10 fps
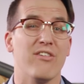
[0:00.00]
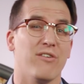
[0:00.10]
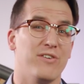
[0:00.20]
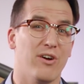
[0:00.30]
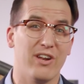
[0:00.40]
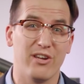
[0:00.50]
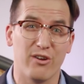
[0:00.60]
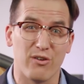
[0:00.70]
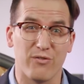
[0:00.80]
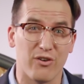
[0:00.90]
So if you go to
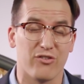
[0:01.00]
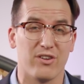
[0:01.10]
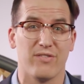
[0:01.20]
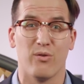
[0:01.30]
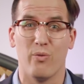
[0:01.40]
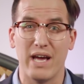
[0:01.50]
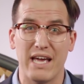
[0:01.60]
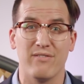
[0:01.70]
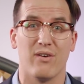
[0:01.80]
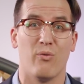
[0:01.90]
your version of the
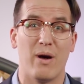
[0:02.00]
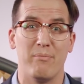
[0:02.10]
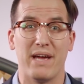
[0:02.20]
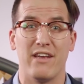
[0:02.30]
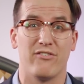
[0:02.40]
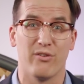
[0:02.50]
WAVE webpage,